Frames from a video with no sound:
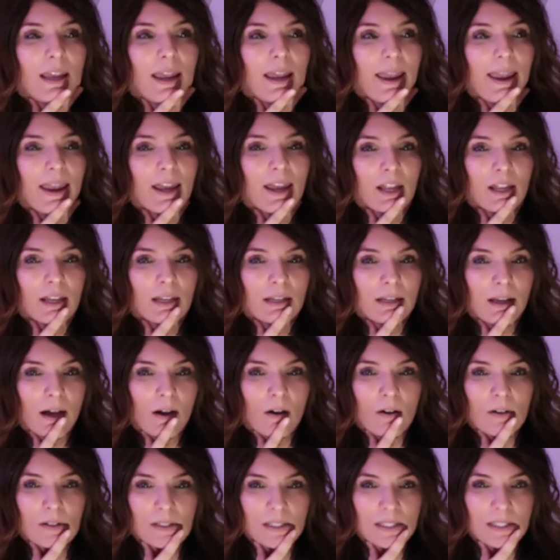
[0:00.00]
and
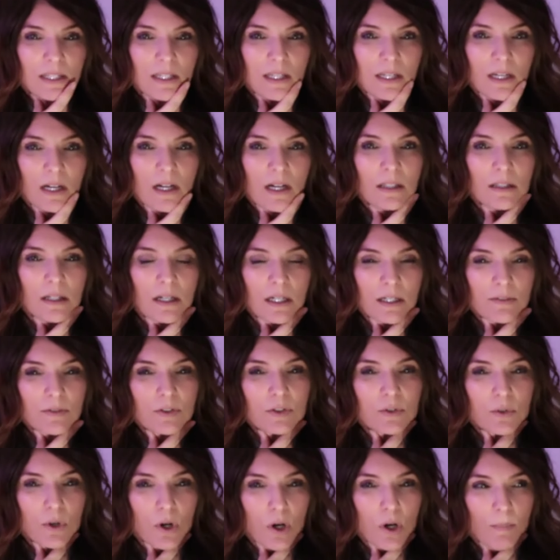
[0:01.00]
I'll see a lot of
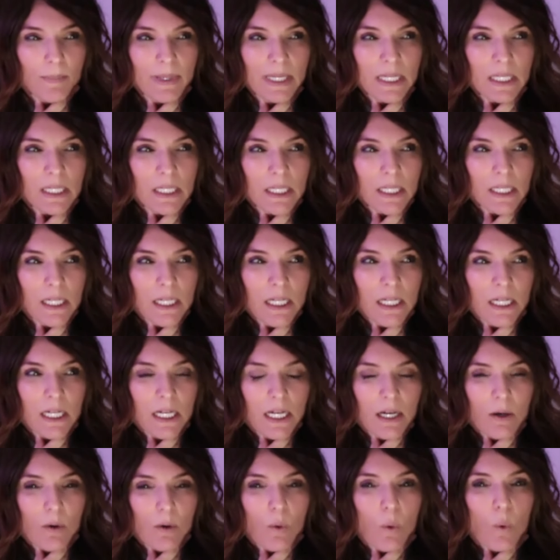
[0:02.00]
strawmen
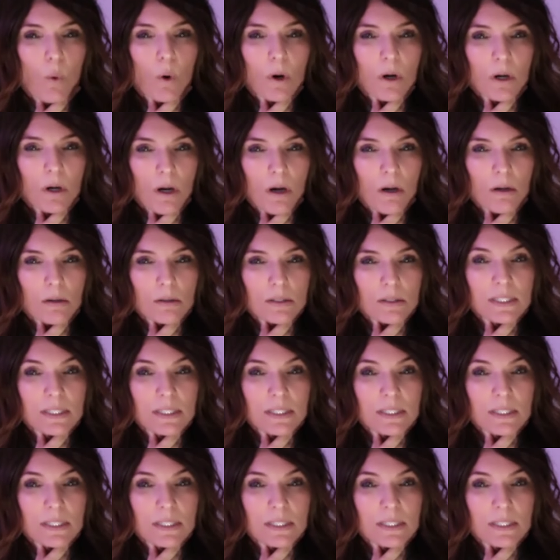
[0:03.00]
or I'll mm-hmm.